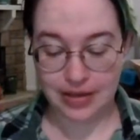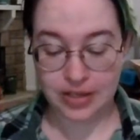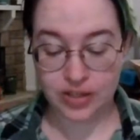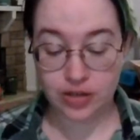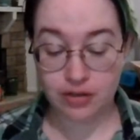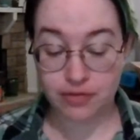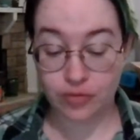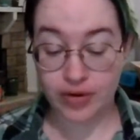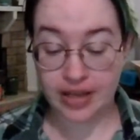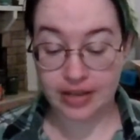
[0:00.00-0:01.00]
He took off
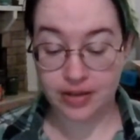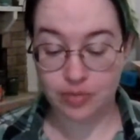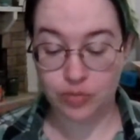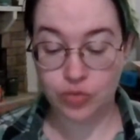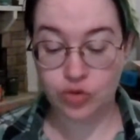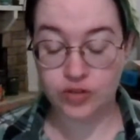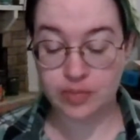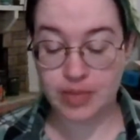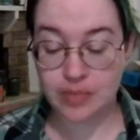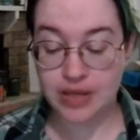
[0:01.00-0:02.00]
the ring, moved
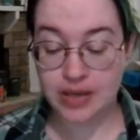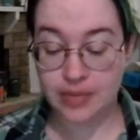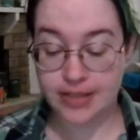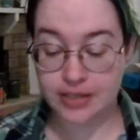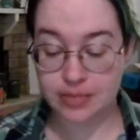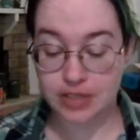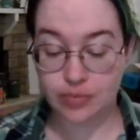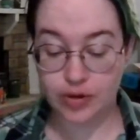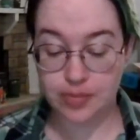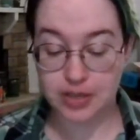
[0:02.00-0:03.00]
it may be by some
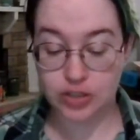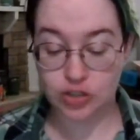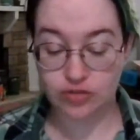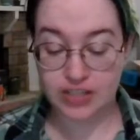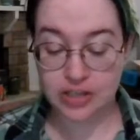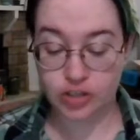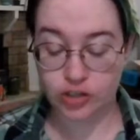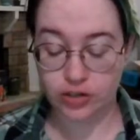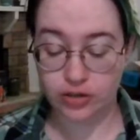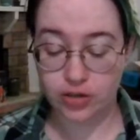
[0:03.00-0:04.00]
deep premonition of
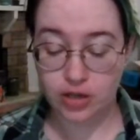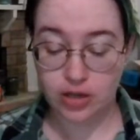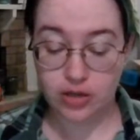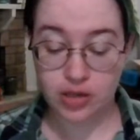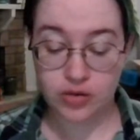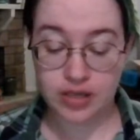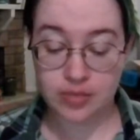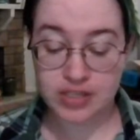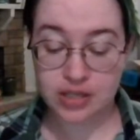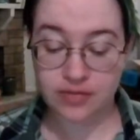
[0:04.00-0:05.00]
danger, though to
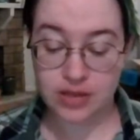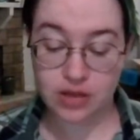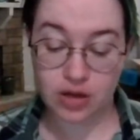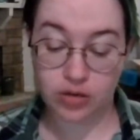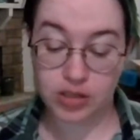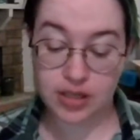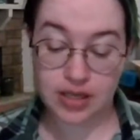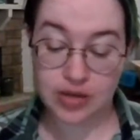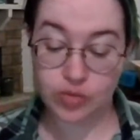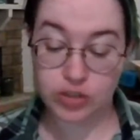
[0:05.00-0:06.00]
himself he thought only
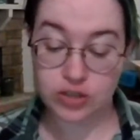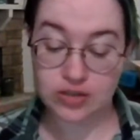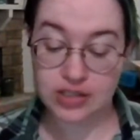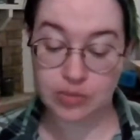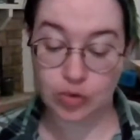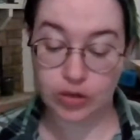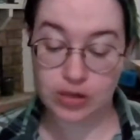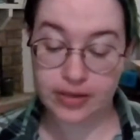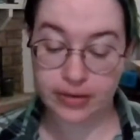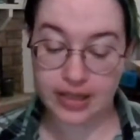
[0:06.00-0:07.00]
that he wished to see more
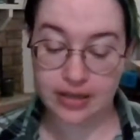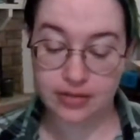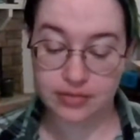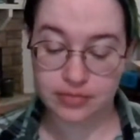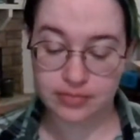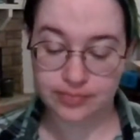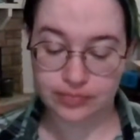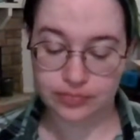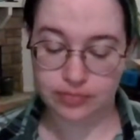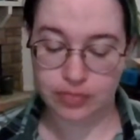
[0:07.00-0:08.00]
clearly.
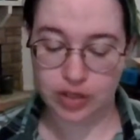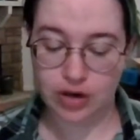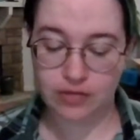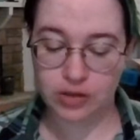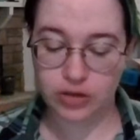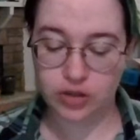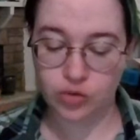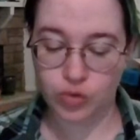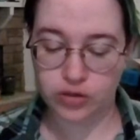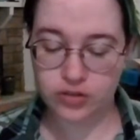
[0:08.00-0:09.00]
"Better have a look at
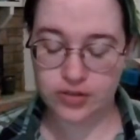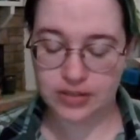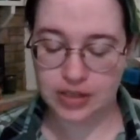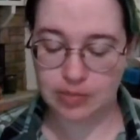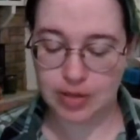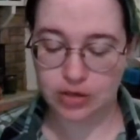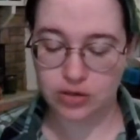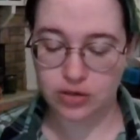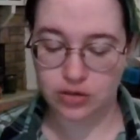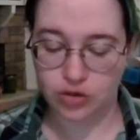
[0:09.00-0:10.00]
the worst," he
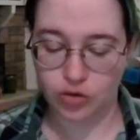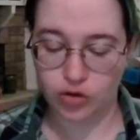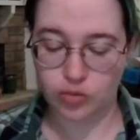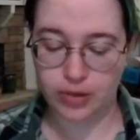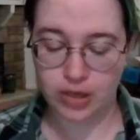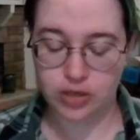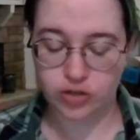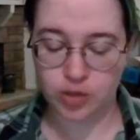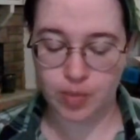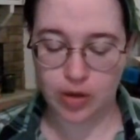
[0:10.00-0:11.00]
muttered. "No good
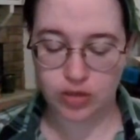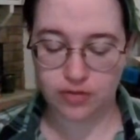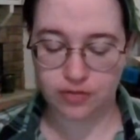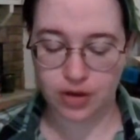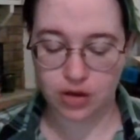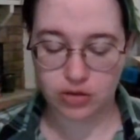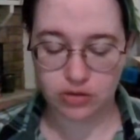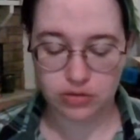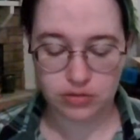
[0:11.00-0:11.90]
blundering about in a fog."